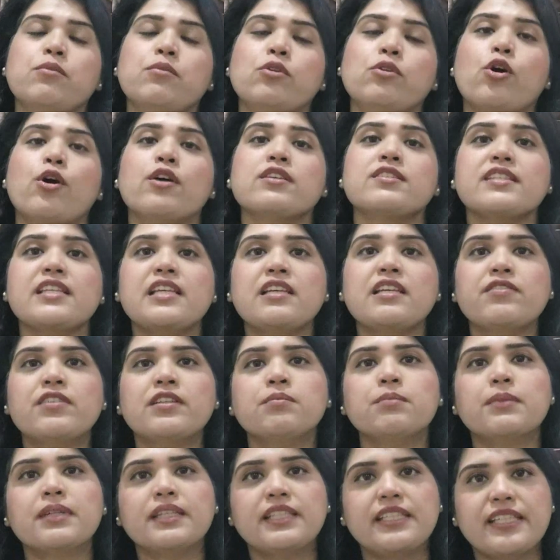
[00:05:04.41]
because
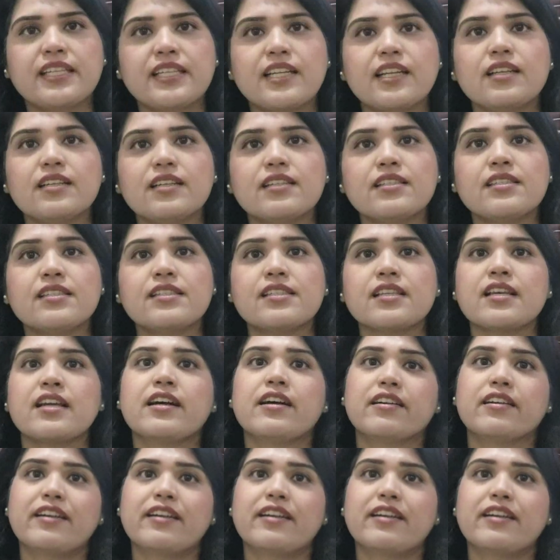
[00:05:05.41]
even materialists,